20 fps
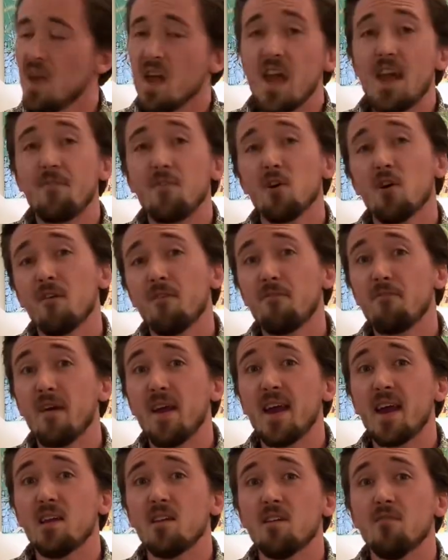If you're a
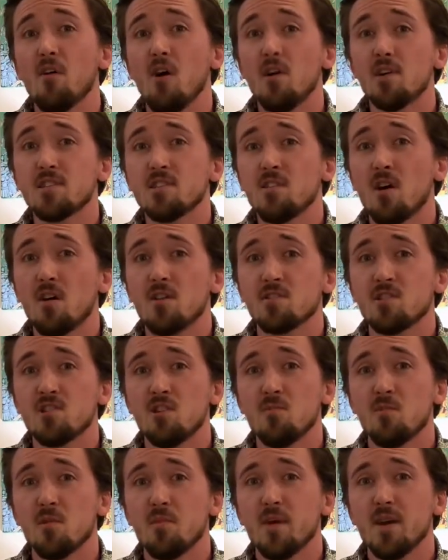fan of All-Star
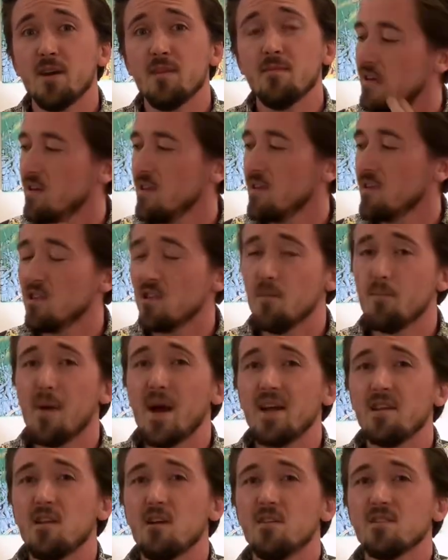Superman, you
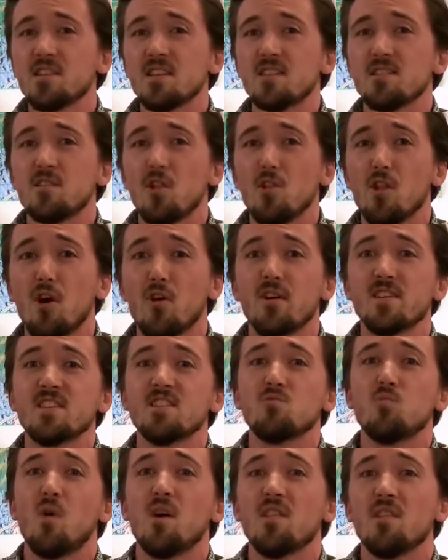might notice that Solaris
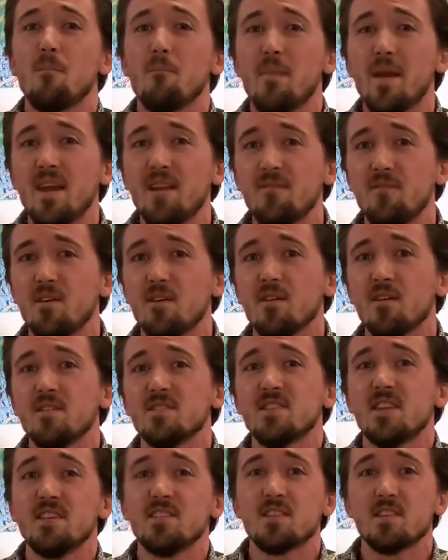is one of the main
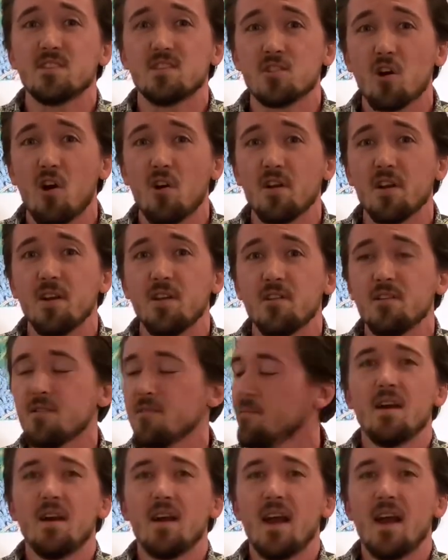villains. He's the Star Eater.